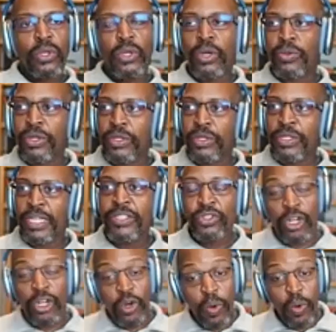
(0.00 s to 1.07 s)
You know, th-
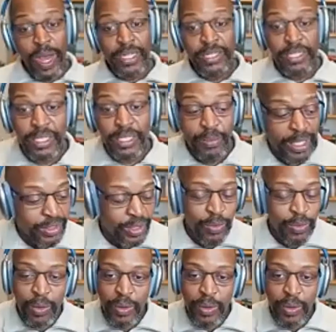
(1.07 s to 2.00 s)
these are questions that we had to.